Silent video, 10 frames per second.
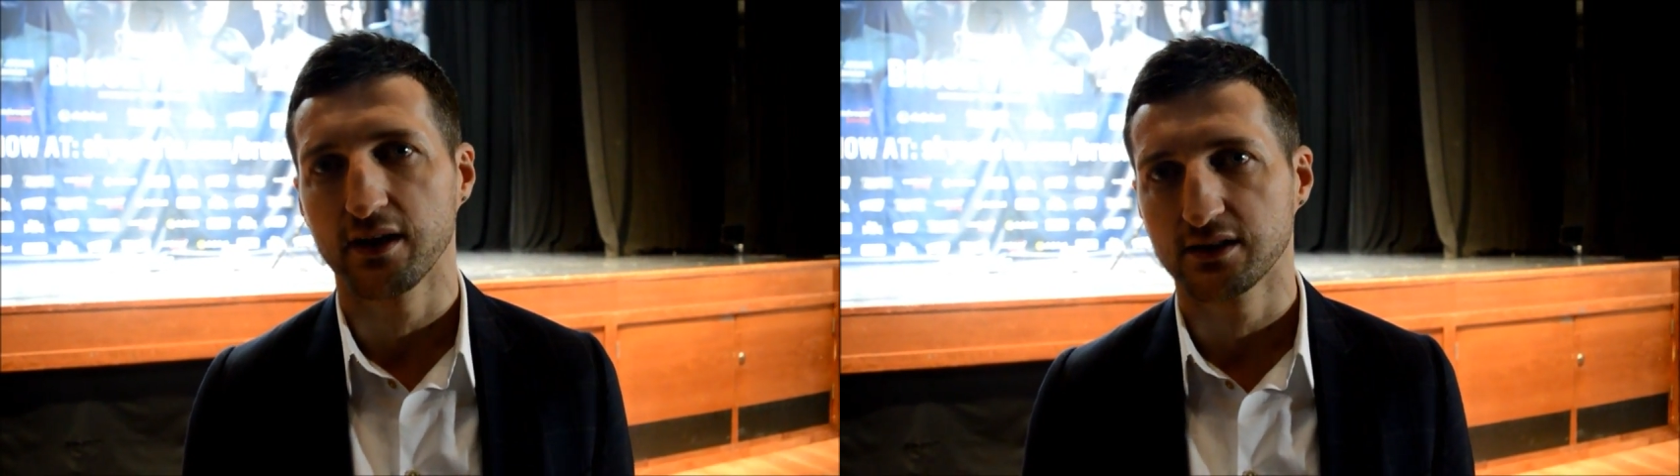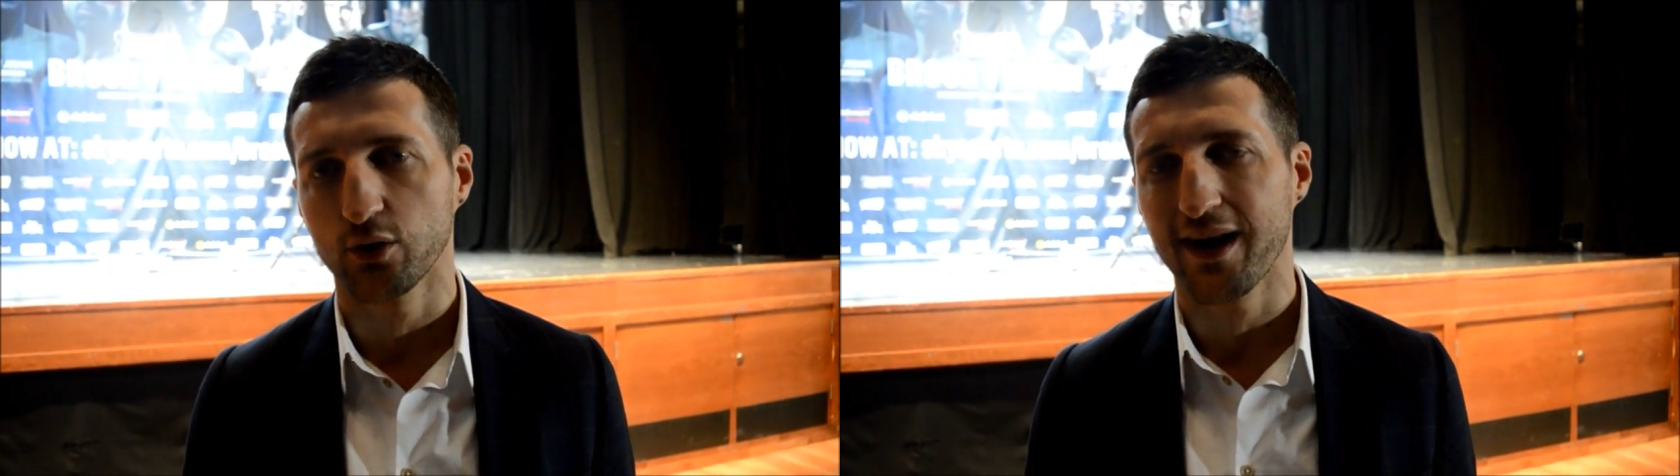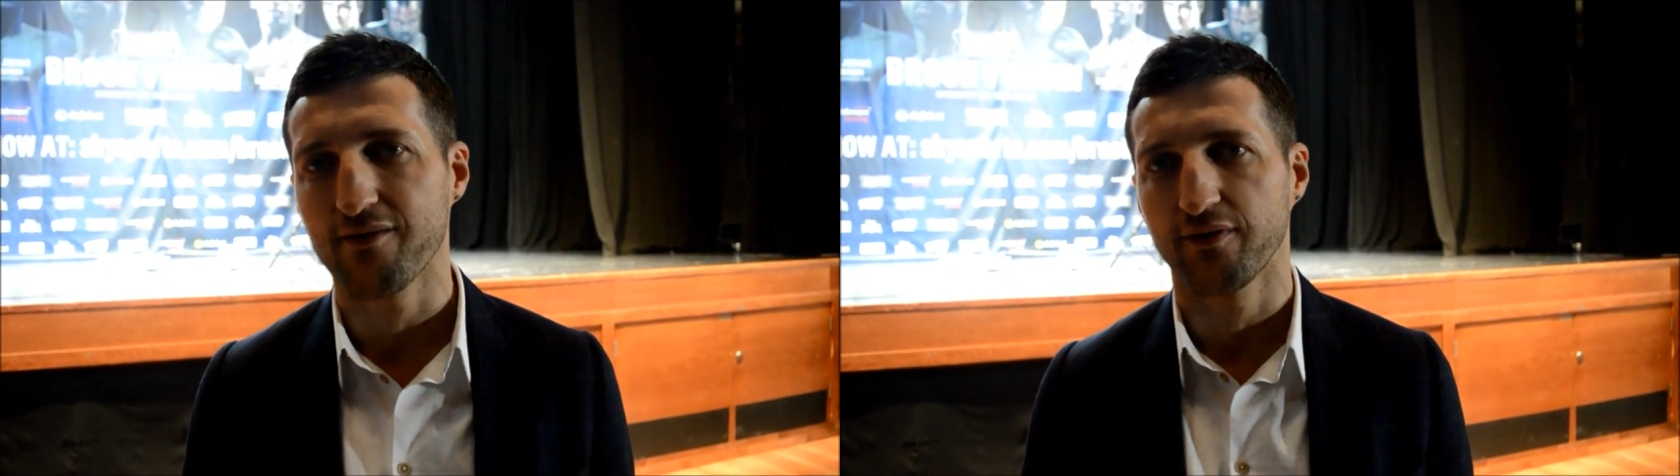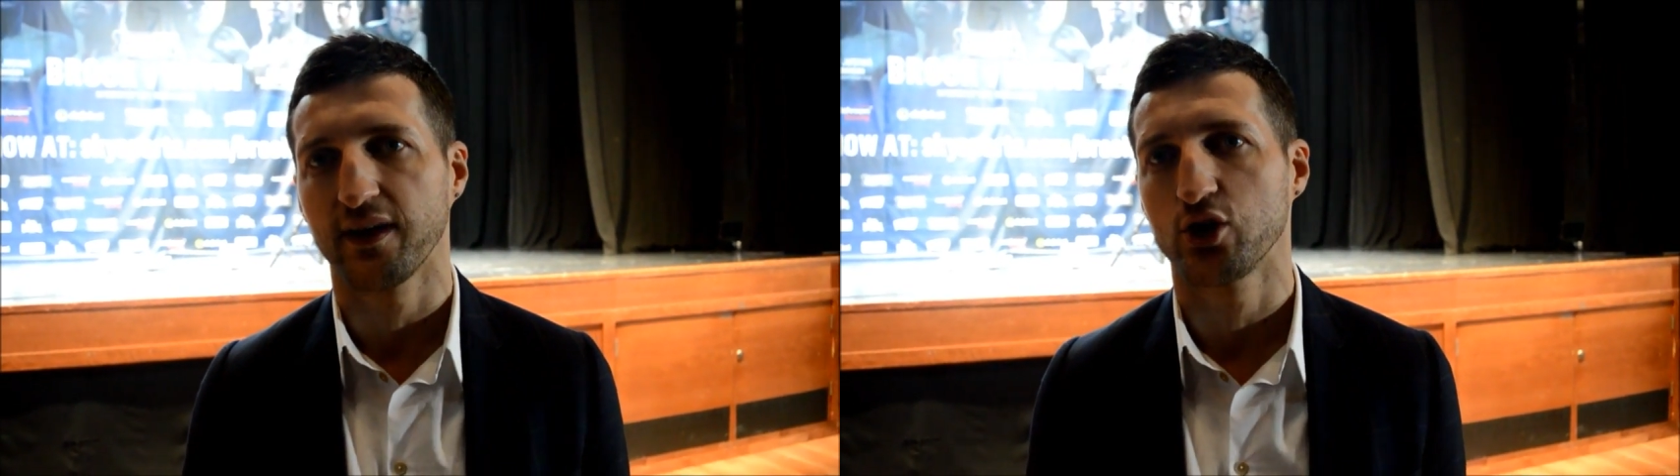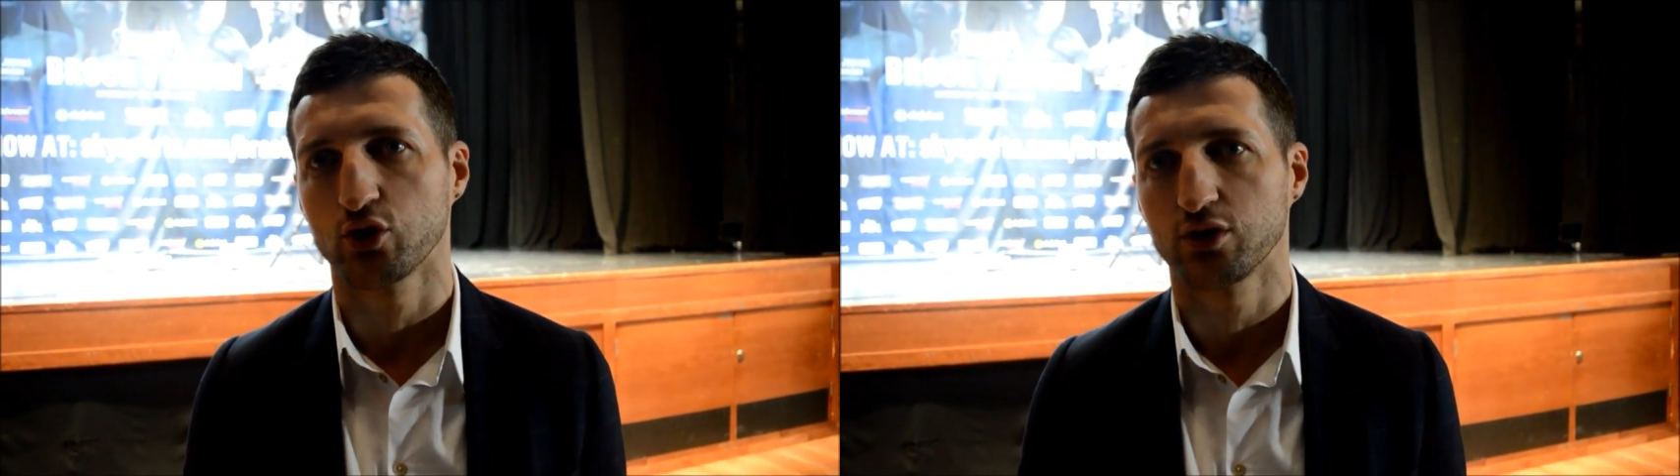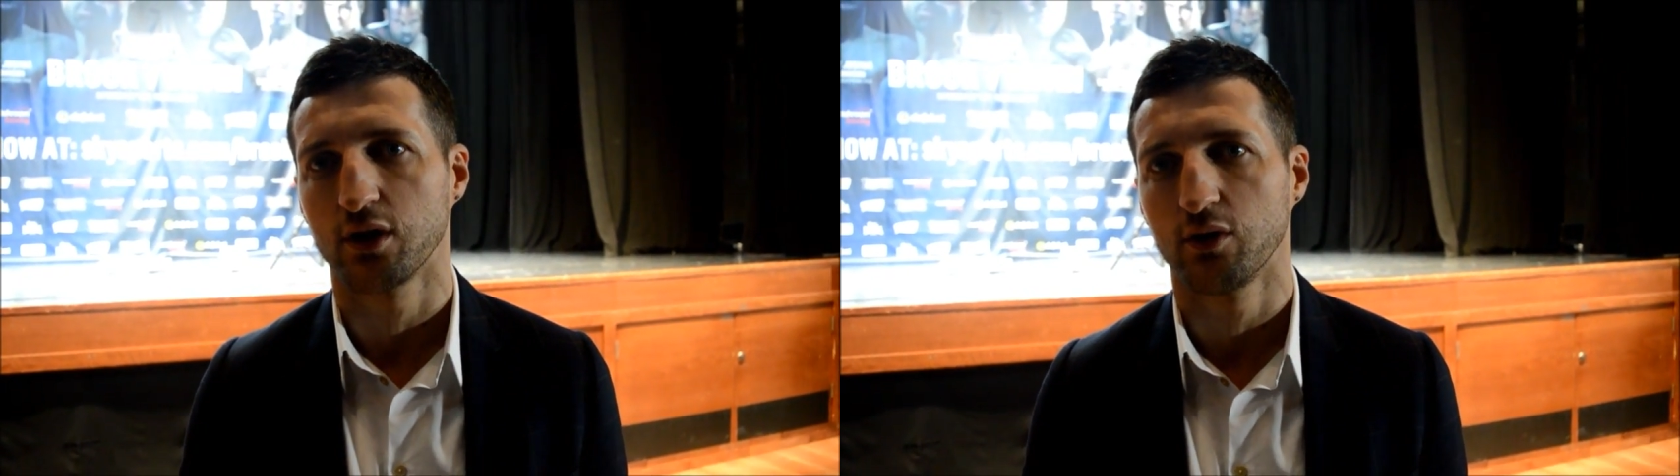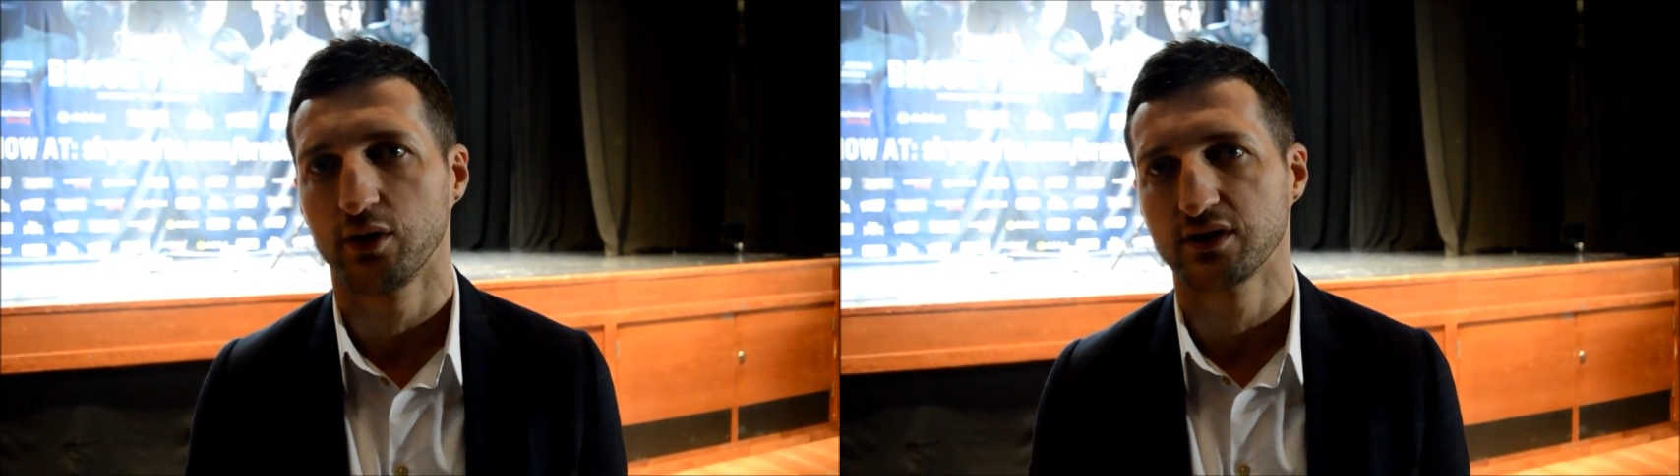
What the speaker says: He's doing everything he should do.